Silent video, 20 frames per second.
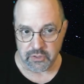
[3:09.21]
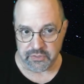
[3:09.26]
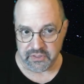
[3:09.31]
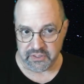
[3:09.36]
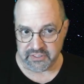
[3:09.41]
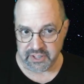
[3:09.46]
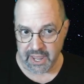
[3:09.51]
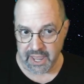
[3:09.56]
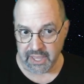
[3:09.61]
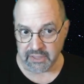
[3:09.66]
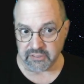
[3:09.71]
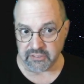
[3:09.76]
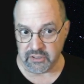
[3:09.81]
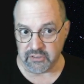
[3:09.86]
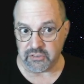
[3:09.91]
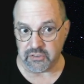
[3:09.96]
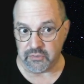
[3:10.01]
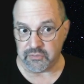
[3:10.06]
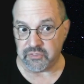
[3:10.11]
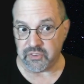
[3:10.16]
the task
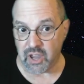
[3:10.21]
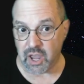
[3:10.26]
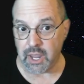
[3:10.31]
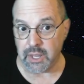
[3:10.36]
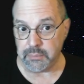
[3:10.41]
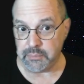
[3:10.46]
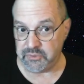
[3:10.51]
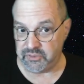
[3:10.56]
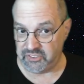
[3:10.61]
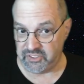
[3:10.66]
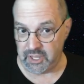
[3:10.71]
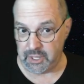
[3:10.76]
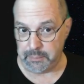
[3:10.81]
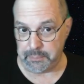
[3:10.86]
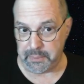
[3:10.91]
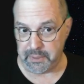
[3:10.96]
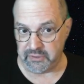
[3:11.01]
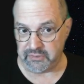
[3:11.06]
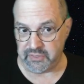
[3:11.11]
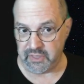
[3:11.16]
is of type
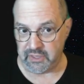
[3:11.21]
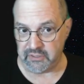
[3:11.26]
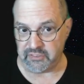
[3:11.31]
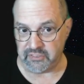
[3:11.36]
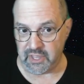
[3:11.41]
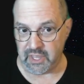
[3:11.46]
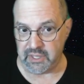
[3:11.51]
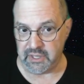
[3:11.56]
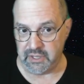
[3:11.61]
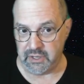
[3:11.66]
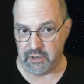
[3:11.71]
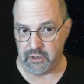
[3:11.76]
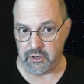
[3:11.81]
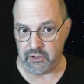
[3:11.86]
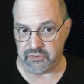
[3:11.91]
zip, as they say here.